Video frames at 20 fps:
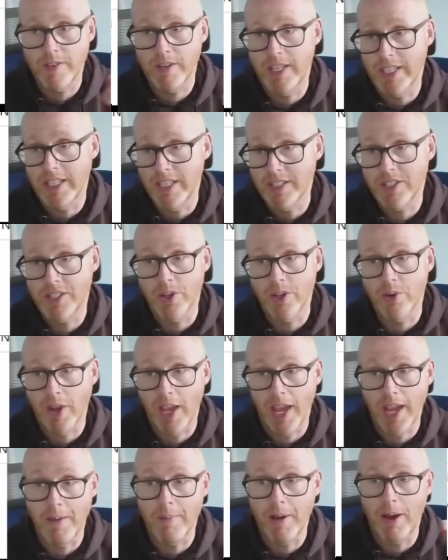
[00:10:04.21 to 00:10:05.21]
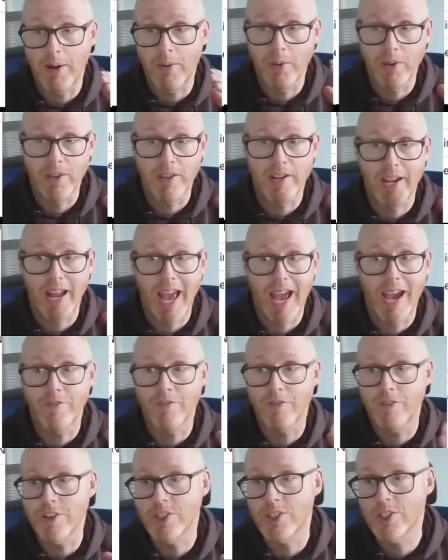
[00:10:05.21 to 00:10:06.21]
it still came out with an
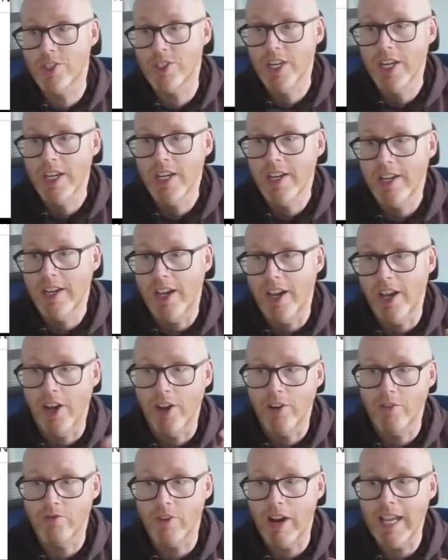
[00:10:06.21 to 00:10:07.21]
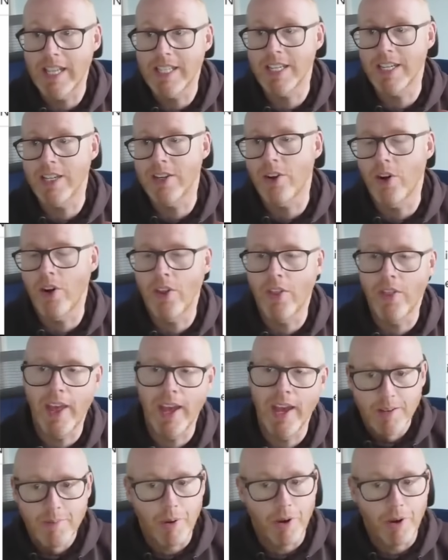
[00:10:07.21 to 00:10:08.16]
average rating on there.